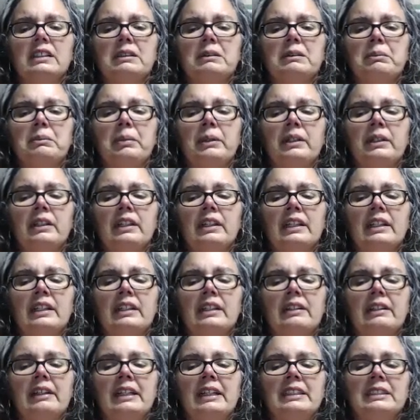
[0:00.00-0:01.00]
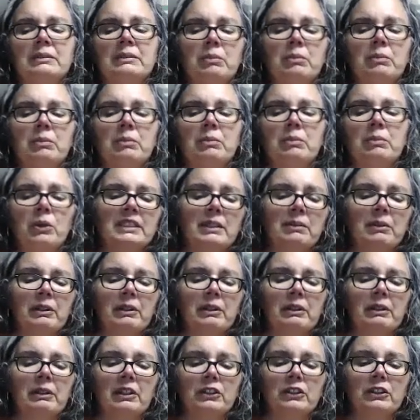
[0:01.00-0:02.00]
but it's more
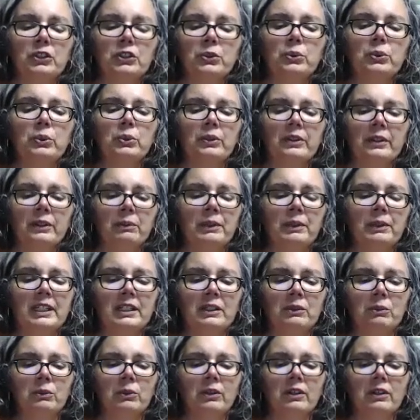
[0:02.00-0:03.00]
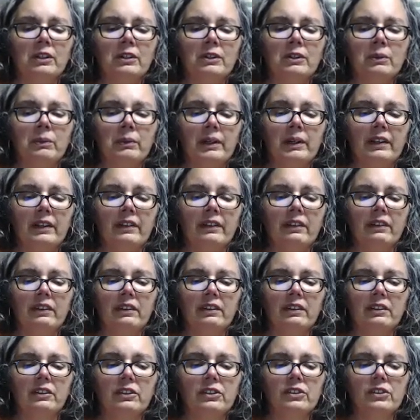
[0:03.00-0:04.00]
something, a tool that we can work with
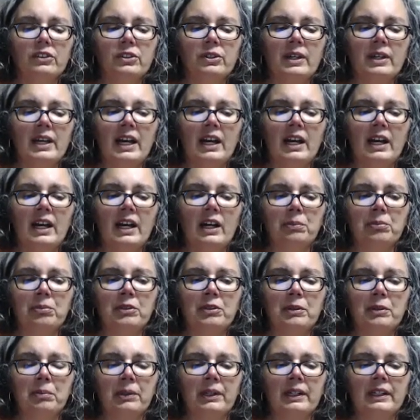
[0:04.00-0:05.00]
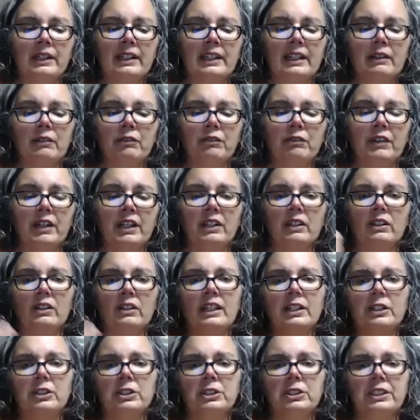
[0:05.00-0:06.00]
to help to bring that vital
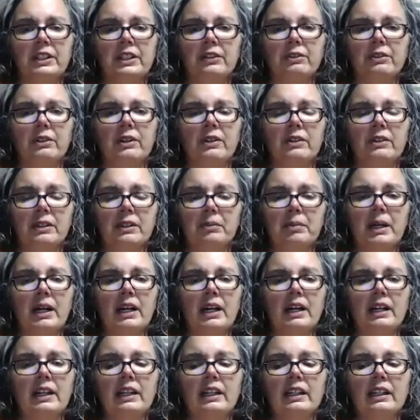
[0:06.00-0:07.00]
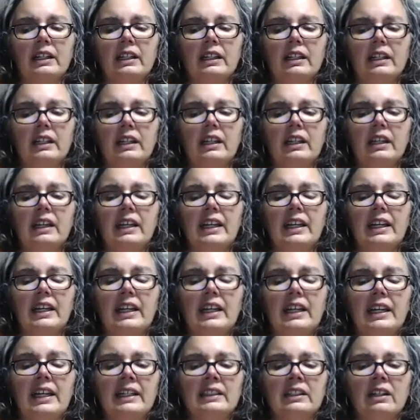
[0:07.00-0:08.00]
energy throughout the body,
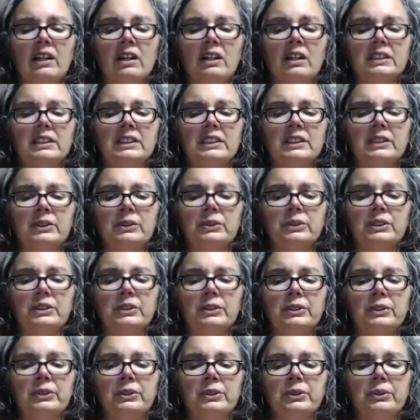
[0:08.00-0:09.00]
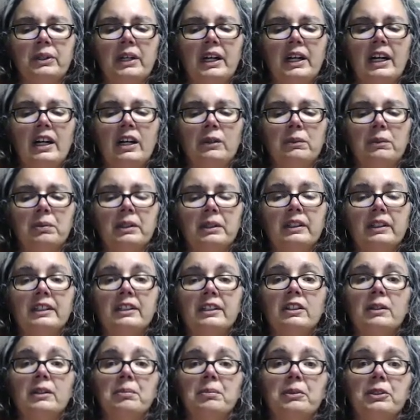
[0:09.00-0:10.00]
and also to help clear up the